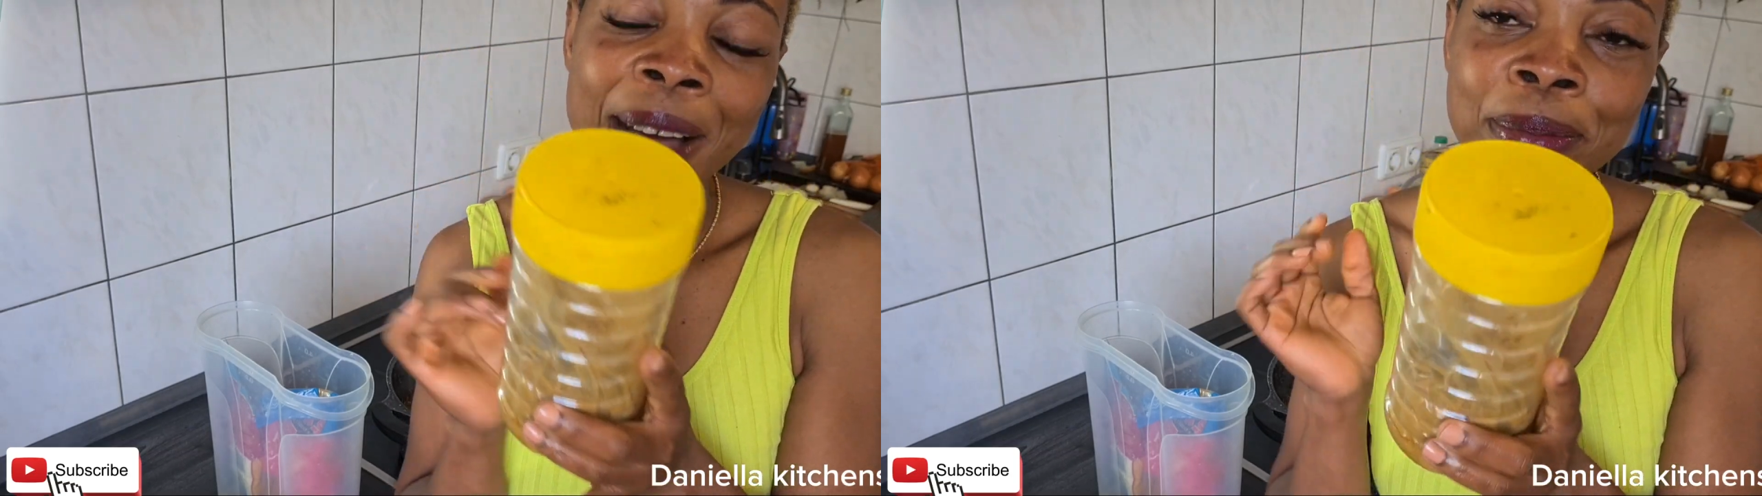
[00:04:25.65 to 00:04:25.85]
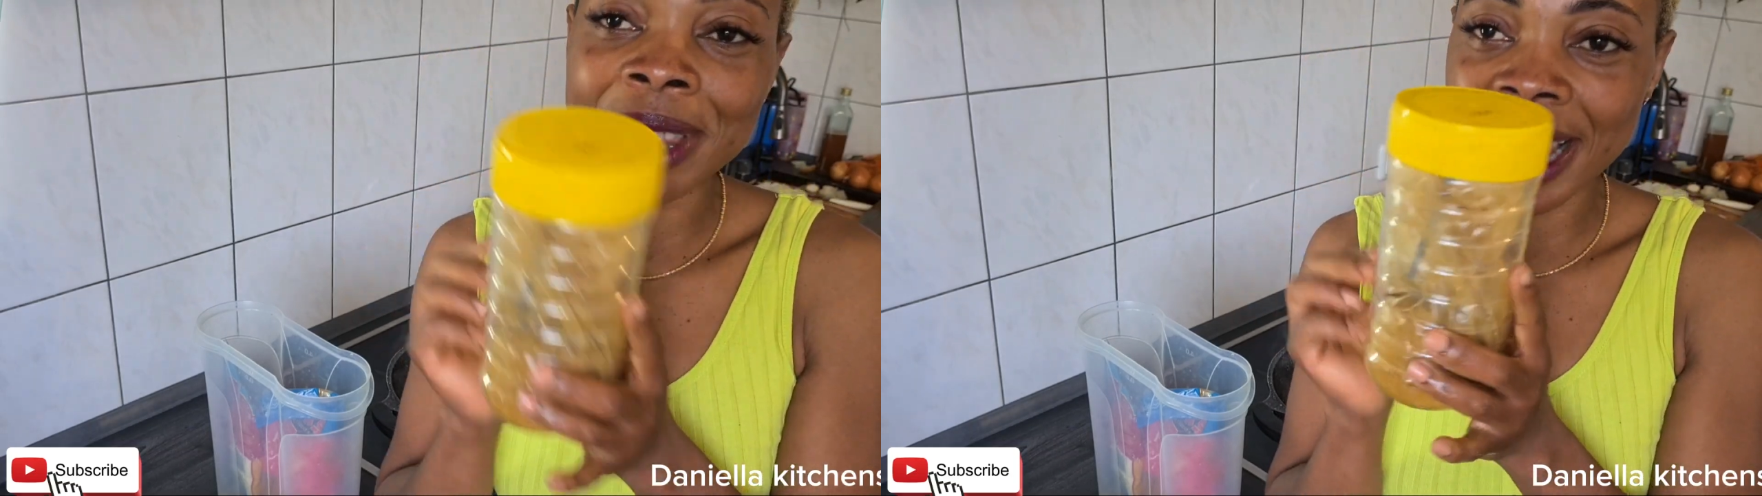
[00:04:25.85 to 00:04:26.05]

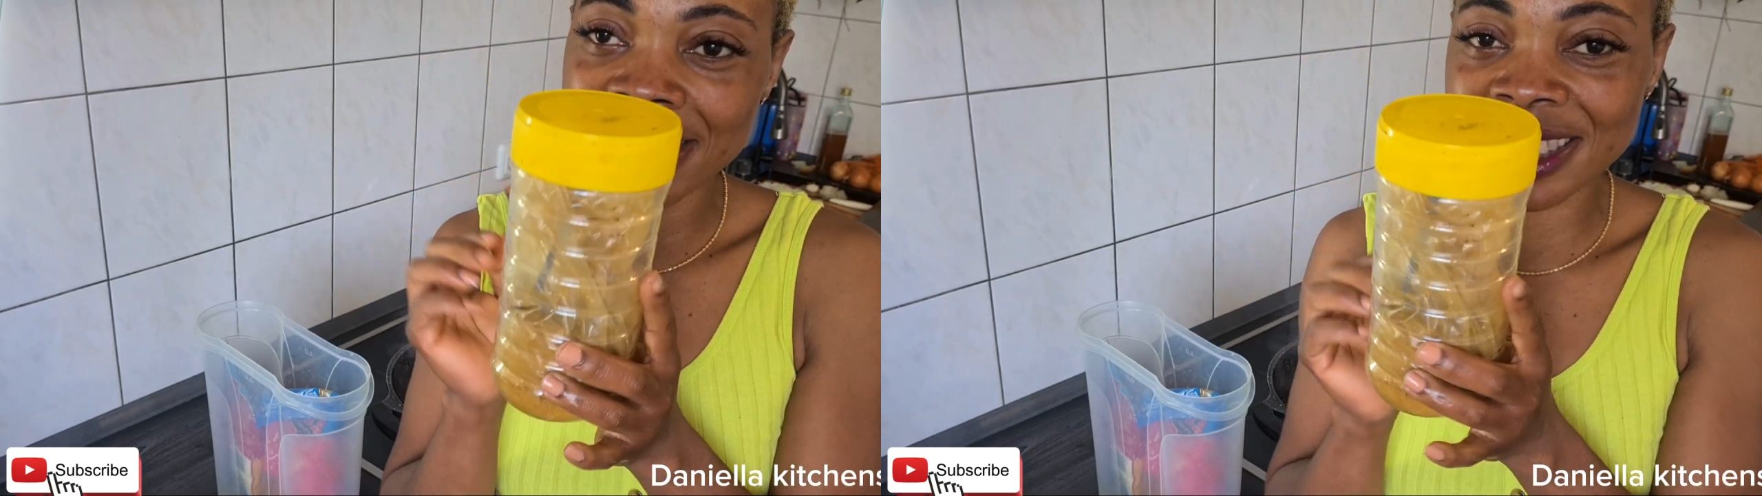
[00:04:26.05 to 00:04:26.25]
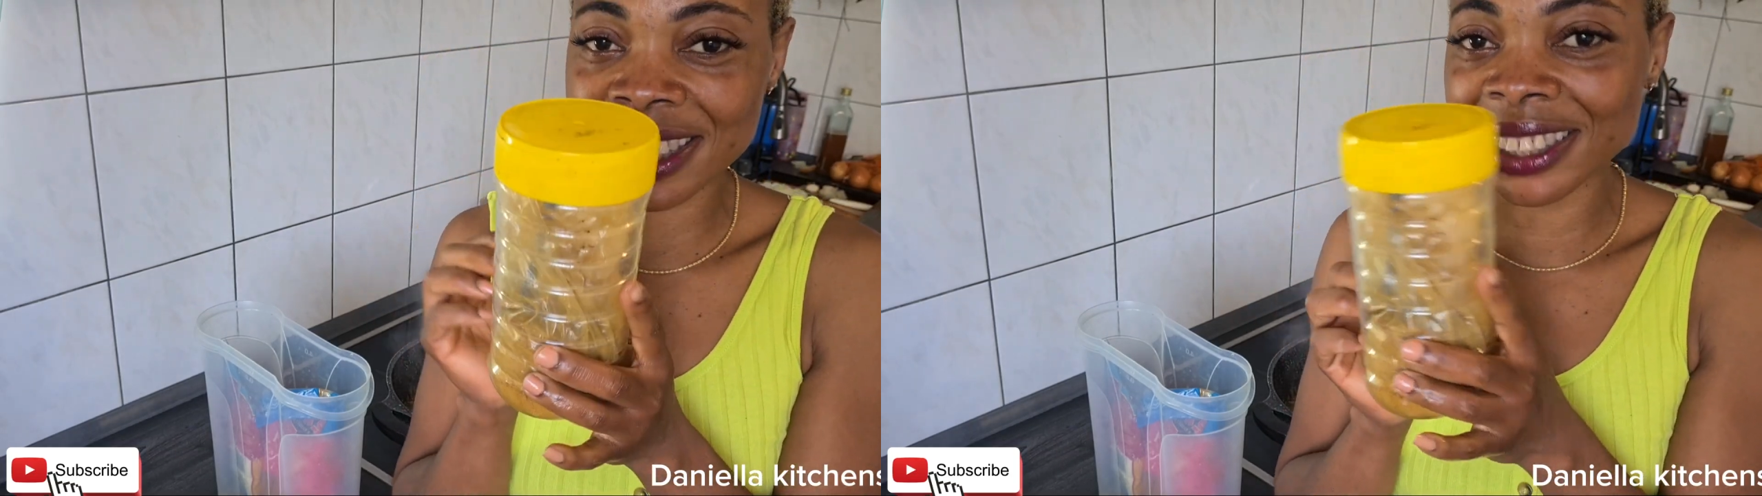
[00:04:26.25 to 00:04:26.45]
I'm
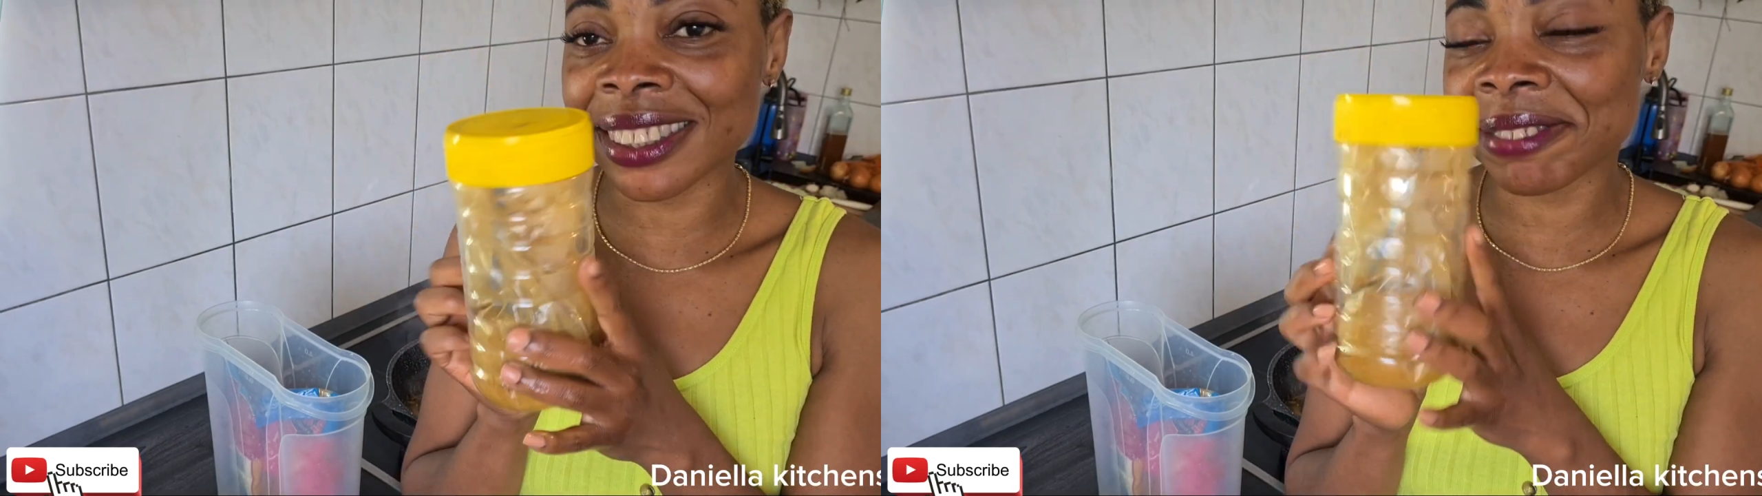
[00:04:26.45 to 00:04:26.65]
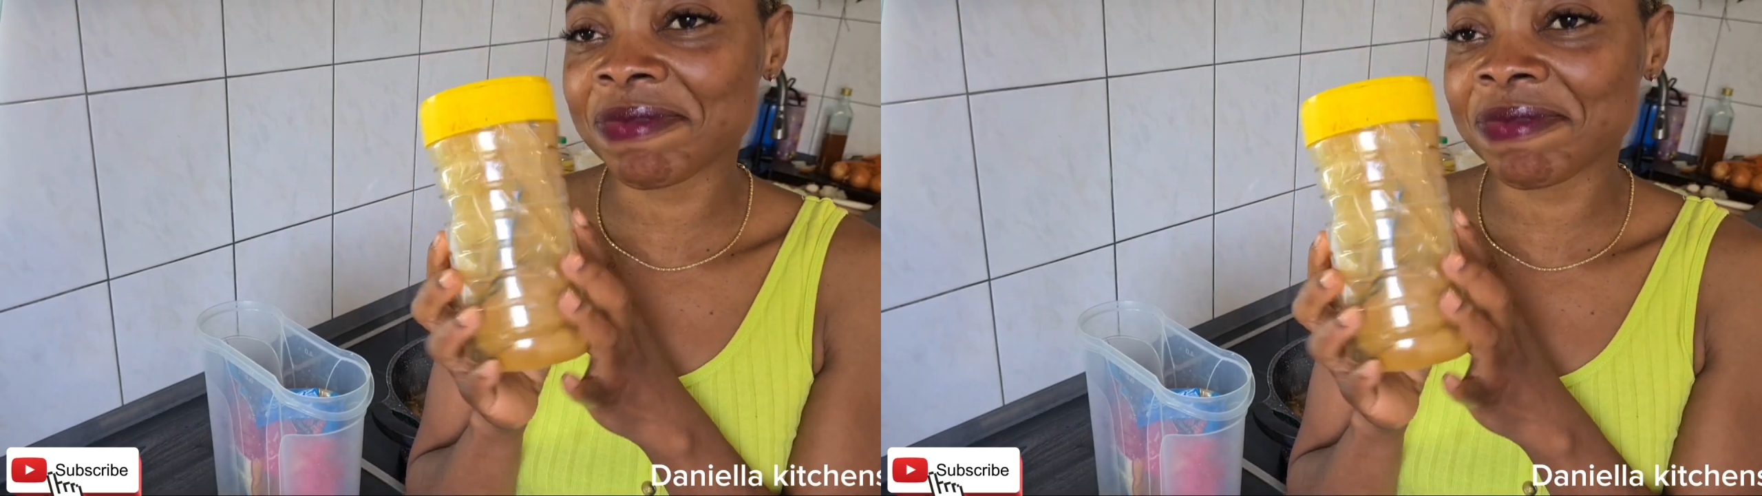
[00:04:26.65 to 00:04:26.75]
testing.